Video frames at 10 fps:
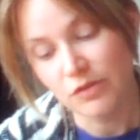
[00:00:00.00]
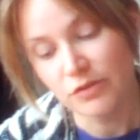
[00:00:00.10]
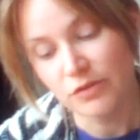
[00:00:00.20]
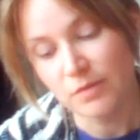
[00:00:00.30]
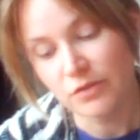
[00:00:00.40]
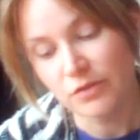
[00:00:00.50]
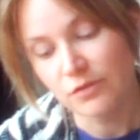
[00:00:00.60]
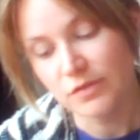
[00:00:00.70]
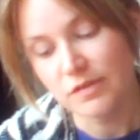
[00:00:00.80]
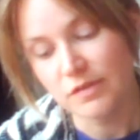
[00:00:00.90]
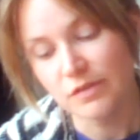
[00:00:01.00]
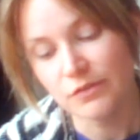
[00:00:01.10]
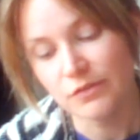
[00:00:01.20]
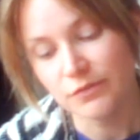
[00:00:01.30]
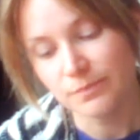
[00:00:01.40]
the mirror of the self,
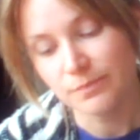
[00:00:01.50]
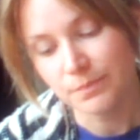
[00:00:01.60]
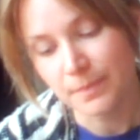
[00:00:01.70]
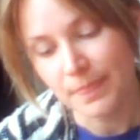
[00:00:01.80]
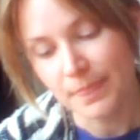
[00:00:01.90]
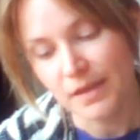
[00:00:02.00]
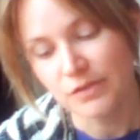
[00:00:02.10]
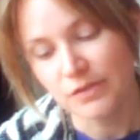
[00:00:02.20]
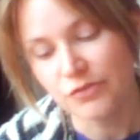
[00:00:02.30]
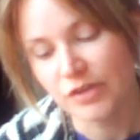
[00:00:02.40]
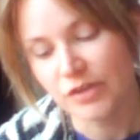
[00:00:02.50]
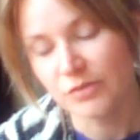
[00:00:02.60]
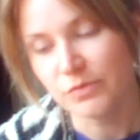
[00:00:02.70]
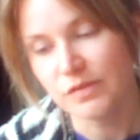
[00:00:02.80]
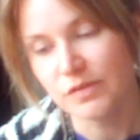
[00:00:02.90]
and your child will
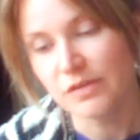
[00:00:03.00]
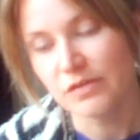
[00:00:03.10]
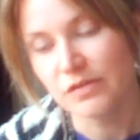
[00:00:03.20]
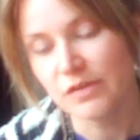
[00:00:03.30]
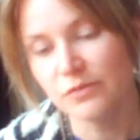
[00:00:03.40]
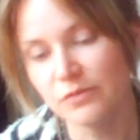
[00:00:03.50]
see herself more